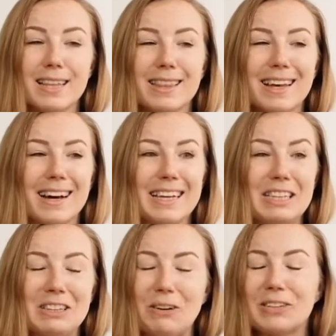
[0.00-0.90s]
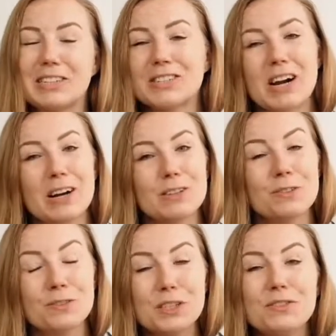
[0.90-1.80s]
and in total around
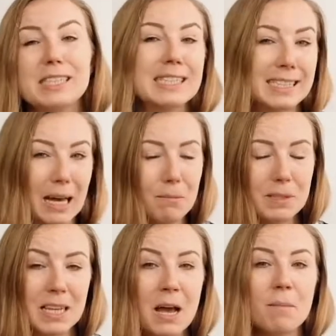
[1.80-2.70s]
50 steps.